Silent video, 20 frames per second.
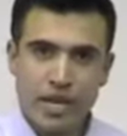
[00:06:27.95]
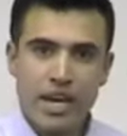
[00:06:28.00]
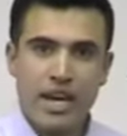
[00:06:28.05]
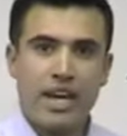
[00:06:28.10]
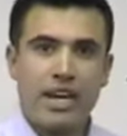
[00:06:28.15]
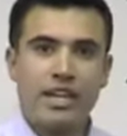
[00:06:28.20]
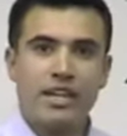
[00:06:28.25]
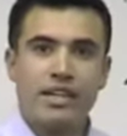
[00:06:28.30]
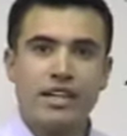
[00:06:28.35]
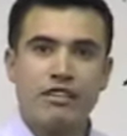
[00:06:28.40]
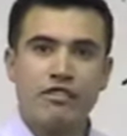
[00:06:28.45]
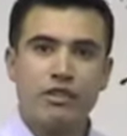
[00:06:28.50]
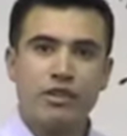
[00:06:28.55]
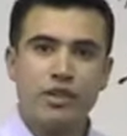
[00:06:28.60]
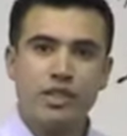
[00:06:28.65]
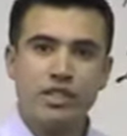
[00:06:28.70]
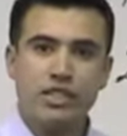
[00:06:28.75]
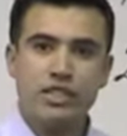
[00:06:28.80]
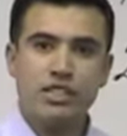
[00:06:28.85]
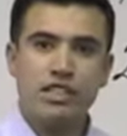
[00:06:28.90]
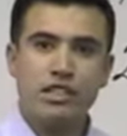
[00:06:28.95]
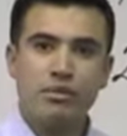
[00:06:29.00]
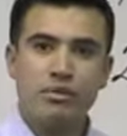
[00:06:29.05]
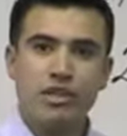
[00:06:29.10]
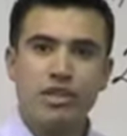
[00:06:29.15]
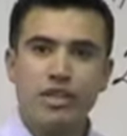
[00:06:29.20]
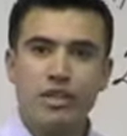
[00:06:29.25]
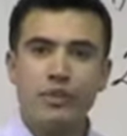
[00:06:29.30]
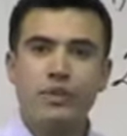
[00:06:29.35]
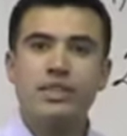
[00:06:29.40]
And if you looked into the
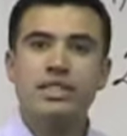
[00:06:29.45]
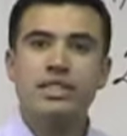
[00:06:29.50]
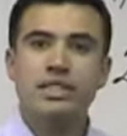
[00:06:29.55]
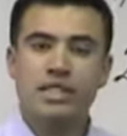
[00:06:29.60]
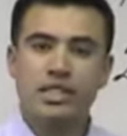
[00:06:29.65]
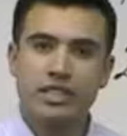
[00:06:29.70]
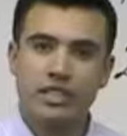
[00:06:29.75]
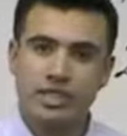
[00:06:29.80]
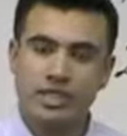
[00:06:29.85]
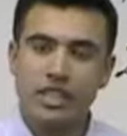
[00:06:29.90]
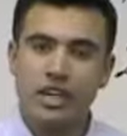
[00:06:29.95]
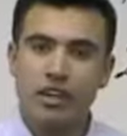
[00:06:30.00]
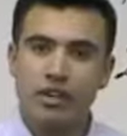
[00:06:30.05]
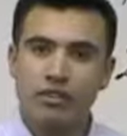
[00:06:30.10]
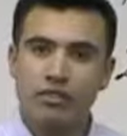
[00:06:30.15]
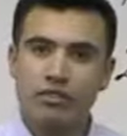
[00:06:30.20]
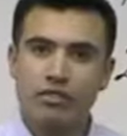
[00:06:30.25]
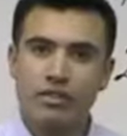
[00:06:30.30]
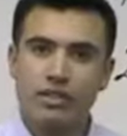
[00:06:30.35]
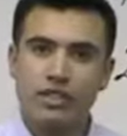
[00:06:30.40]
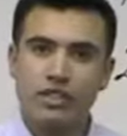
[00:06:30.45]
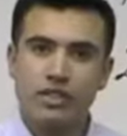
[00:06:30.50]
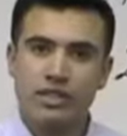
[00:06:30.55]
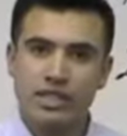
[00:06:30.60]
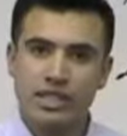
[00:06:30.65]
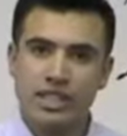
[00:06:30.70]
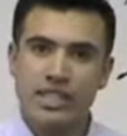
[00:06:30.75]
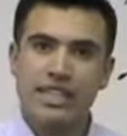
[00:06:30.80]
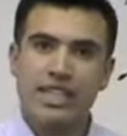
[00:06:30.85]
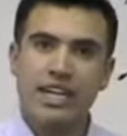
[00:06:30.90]
mirror, you would see yourself. You
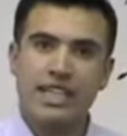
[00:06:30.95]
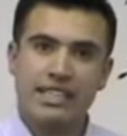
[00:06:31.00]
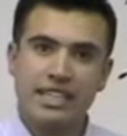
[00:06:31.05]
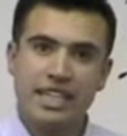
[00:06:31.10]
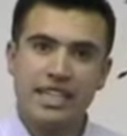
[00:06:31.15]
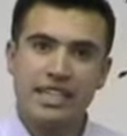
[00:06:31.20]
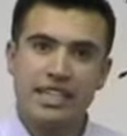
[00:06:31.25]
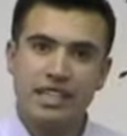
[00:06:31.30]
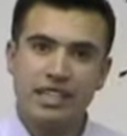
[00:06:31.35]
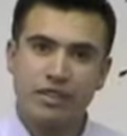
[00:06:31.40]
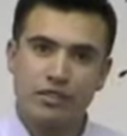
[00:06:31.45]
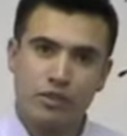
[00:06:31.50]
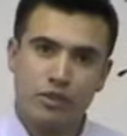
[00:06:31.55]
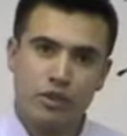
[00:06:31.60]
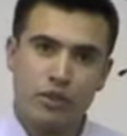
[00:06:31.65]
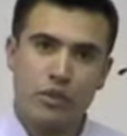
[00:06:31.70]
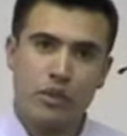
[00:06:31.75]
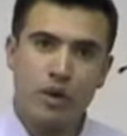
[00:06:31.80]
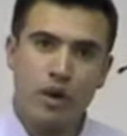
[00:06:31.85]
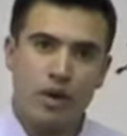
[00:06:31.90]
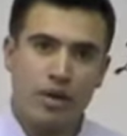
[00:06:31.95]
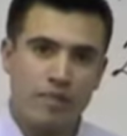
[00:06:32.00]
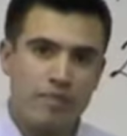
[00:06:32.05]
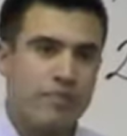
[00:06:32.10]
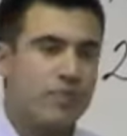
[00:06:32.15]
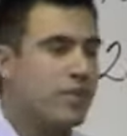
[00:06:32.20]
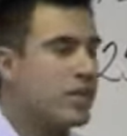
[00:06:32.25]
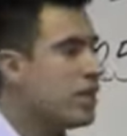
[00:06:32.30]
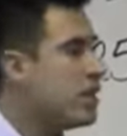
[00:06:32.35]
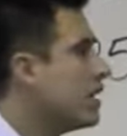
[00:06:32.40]
see the identity of who you are.
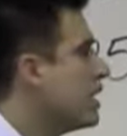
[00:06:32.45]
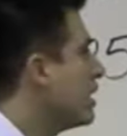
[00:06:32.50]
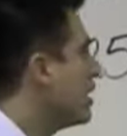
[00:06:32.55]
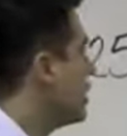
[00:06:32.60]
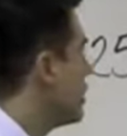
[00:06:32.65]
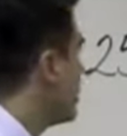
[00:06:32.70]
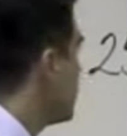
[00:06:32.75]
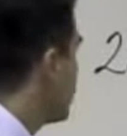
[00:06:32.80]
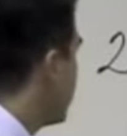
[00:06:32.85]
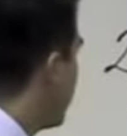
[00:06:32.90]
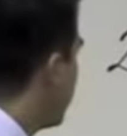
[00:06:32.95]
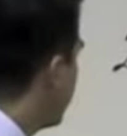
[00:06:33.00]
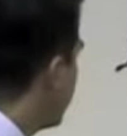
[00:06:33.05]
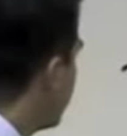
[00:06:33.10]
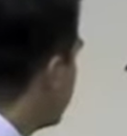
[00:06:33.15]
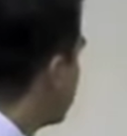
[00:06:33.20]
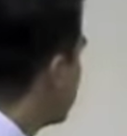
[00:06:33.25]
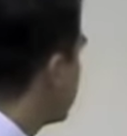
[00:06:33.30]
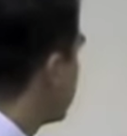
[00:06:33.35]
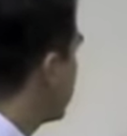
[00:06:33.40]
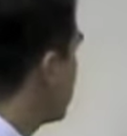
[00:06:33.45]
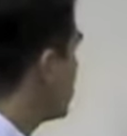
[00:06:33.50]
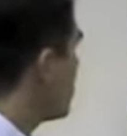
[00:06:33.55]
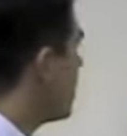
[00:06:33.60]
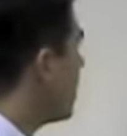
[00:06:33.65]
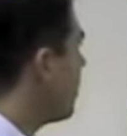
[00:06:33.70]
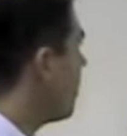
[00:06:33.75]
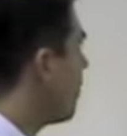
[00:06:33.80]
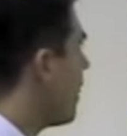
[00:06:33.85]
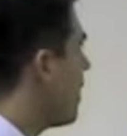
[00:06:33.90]
Just like this.
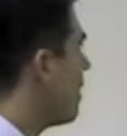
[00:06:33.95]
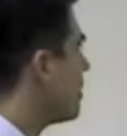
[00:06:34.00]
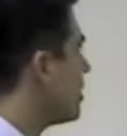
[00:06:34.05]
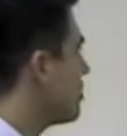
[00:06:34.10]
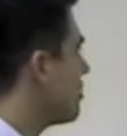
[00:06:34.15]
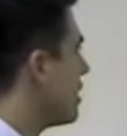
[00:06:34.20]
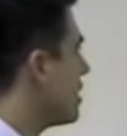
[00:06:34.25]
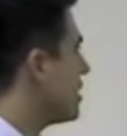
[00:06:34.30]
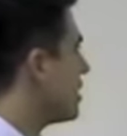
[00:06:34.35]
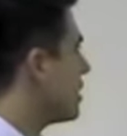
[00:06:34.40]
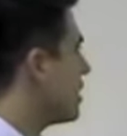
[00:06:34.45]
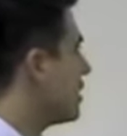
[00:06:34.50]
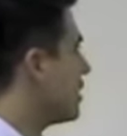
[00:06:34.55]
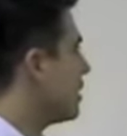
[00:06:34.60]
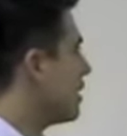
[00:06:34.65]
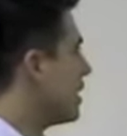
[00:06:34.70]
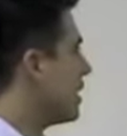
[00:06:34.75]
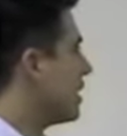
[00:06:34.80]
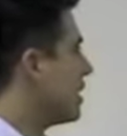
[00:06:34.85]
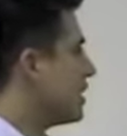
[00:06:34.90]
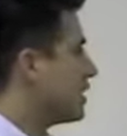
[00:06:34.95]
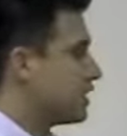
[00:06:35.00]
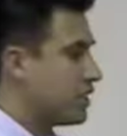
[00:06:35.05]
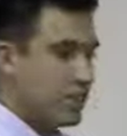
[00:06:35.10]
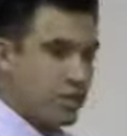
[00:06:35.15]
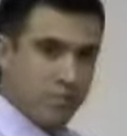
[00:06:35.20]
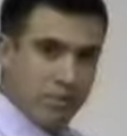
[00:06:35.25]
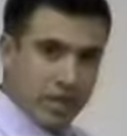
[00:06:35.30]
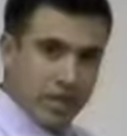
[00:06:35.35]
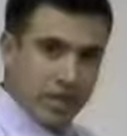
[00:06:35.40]
25 is basically looking into
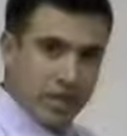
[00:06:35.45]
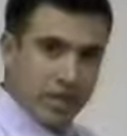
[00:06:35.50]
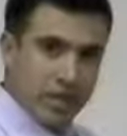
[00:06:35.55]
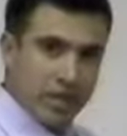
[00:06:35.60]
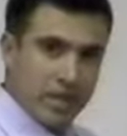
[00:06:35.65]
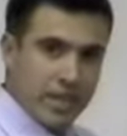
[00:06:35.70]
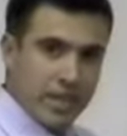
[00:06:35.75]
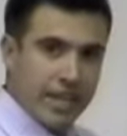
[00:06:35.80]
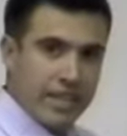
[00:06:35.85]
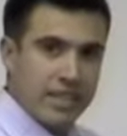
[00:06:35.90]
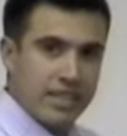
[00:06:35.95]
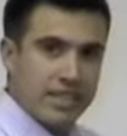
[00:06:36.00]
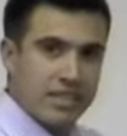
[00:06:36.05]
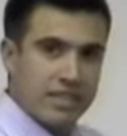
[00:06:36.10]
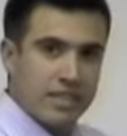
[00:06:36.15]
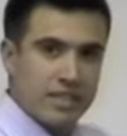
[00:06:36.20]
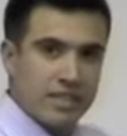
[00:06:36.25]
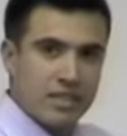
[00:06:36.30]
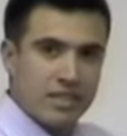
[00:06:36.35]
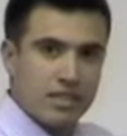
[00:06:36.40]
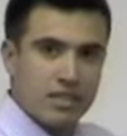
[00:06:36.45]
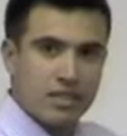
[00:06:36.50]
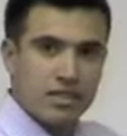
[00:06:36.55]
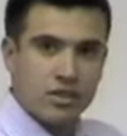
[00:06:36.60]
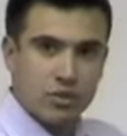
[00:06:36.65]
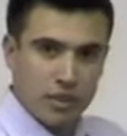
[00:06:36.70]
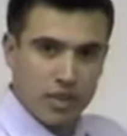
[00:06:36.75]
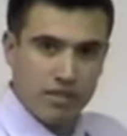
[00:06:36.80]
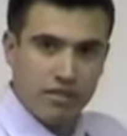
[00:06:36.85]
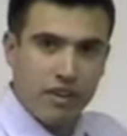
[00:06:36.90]
the mirror, and he's seeing
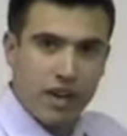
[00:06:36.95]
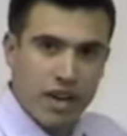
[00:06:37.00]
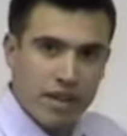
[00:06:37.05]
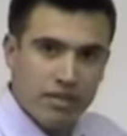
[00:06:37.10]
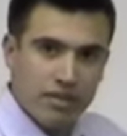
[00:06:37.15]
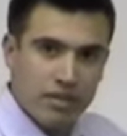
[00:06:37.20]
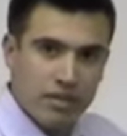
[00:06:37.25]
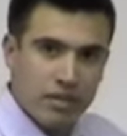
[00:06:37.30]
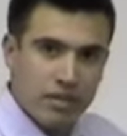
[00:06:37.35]
25.